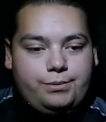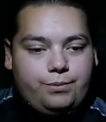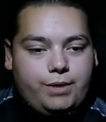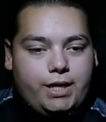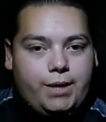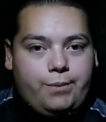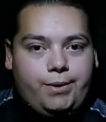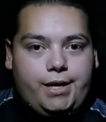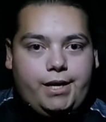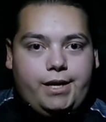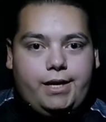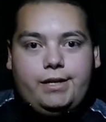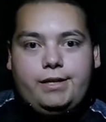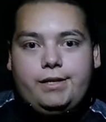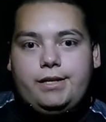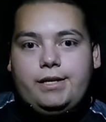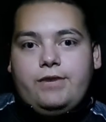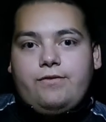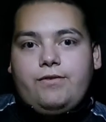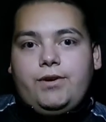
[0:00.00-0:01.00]
why we
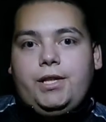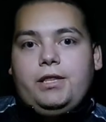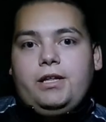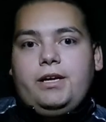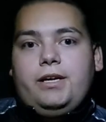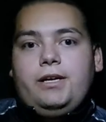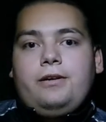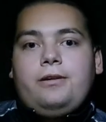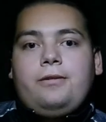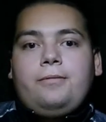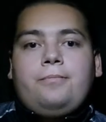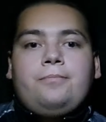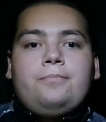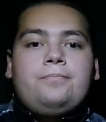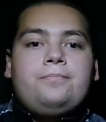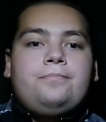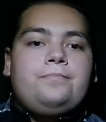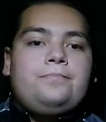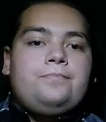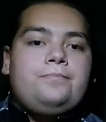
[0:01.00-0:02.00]
ended everything.
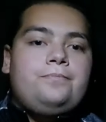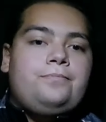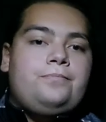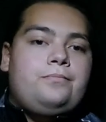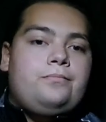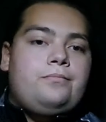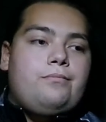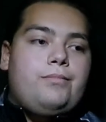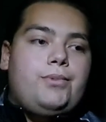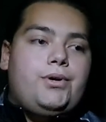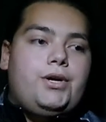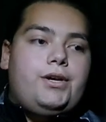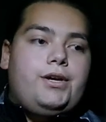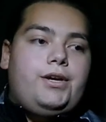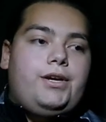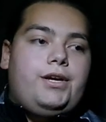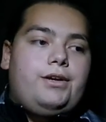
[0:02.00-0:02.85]
But,